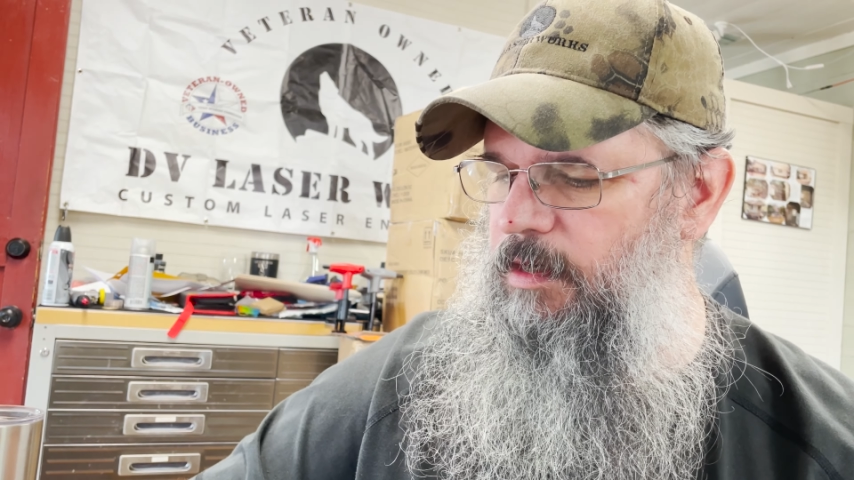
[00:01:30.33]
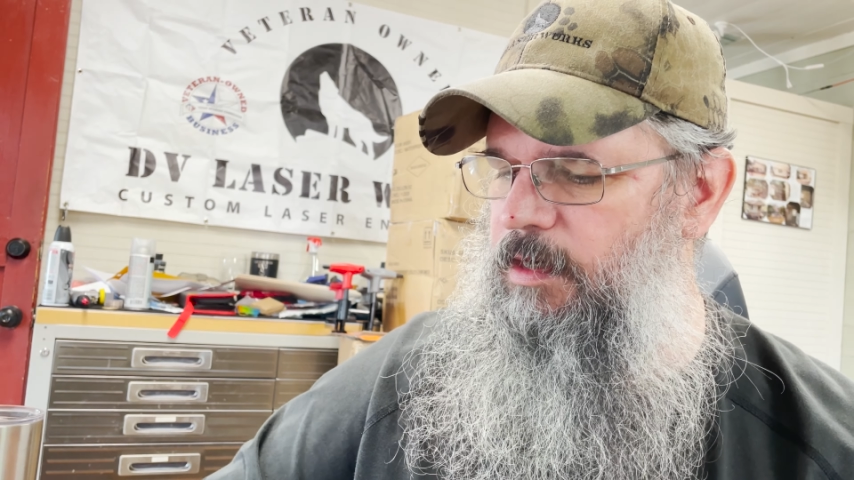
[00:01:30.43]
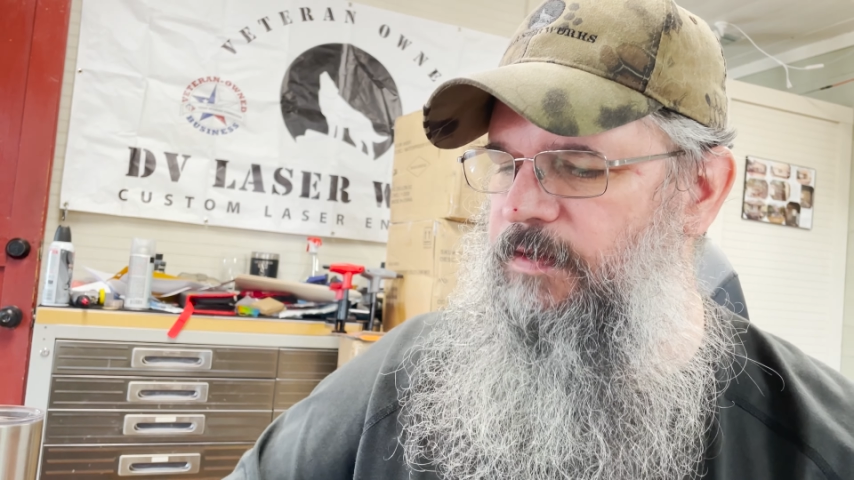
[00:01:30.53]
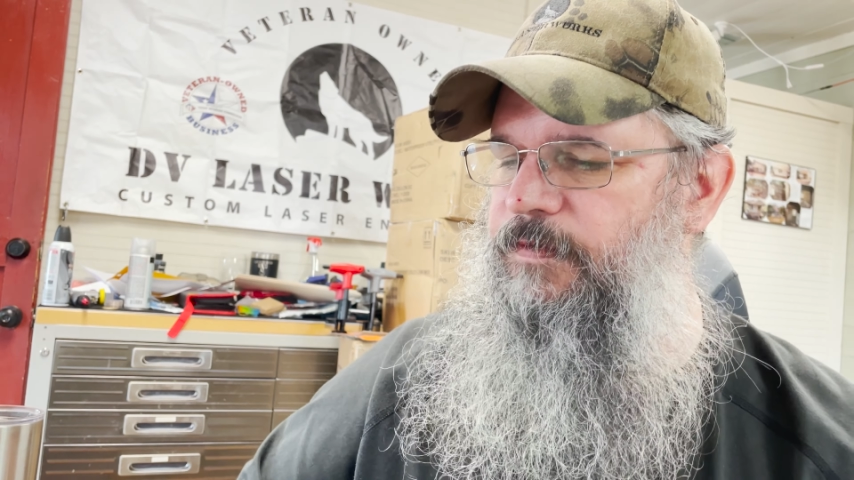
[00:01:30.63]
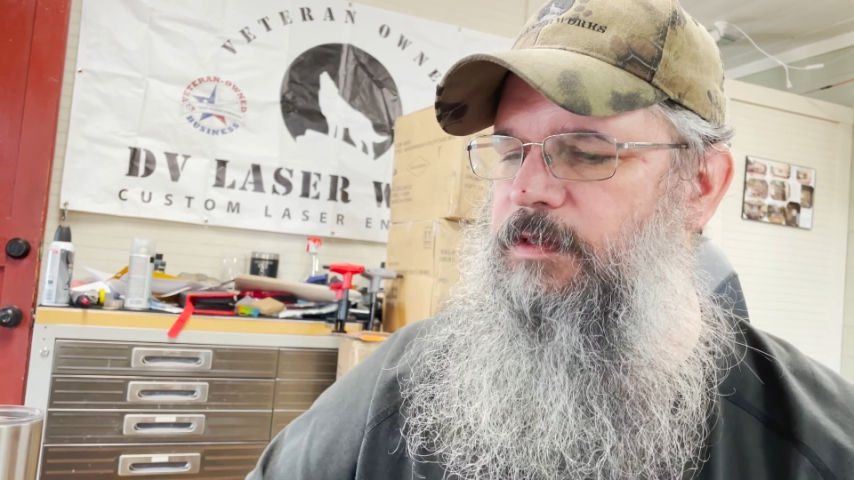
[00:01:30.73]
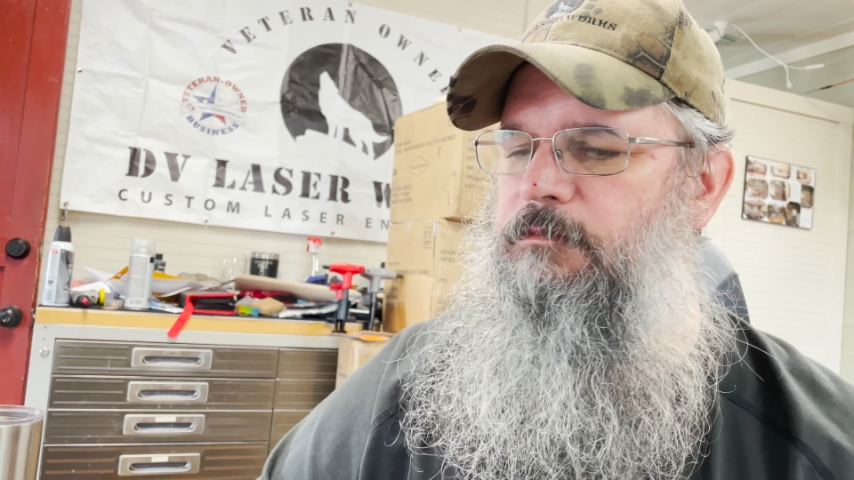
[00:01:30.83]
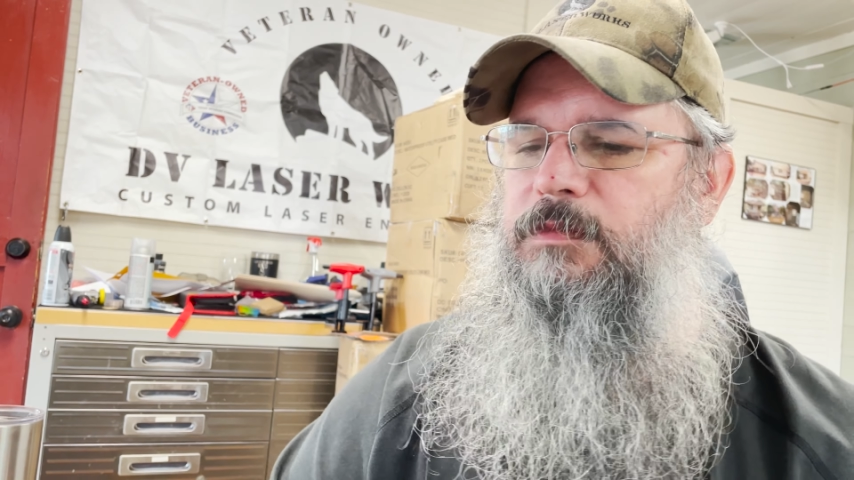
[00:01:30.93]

even